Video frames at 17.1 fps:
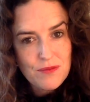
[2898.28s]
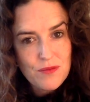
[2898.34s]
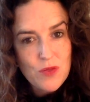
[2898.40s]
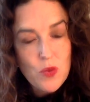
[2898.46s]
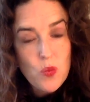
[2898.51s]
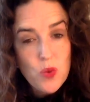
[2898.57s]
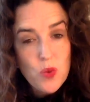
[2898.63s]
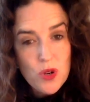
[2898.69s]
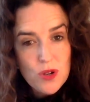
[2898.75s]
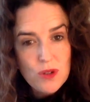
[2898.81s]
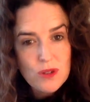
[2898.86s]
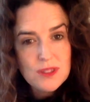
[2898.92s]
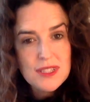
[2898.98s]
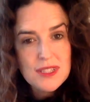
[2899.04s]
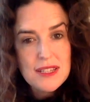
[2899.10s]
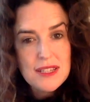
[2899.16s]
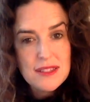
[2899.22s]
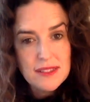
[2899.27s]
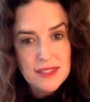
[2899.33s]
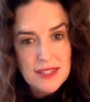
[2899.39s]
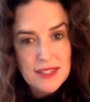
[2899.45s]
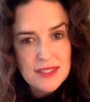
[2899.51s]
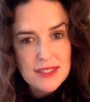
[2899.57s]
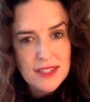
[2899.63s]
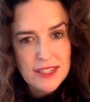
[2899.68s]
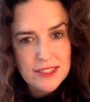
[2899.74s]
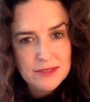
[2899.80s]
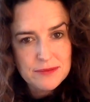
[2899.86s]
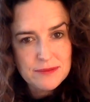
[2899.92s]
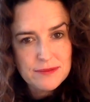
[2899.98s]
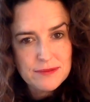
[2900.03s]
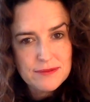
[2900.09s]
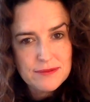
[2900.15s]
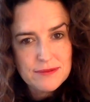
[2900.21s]
The world is listening.
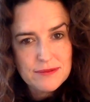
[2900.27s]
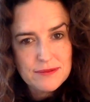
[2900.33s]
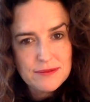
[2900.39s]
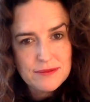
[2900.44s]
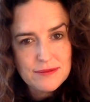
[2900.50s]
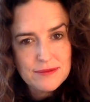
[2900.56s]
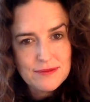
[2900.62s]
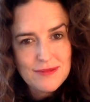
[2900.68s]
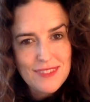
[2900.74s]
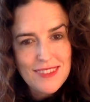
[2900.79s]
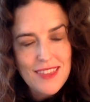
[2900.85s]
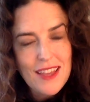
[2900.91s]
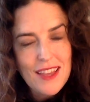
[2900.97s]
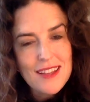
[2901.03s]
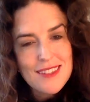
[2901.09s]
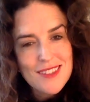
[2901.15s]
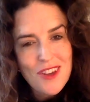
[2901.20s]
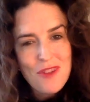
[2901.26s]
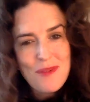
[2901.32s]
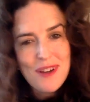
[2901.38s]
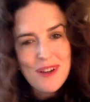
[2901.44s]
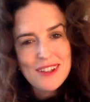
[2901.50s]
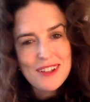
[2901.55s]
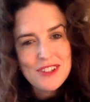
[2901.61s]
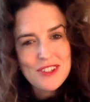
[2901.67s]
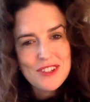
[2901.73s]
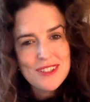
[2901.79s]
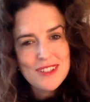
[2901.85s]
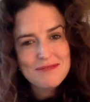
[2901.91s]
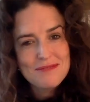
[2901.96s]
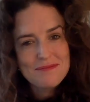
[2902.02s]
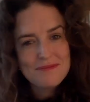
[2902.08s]
Thanks so much.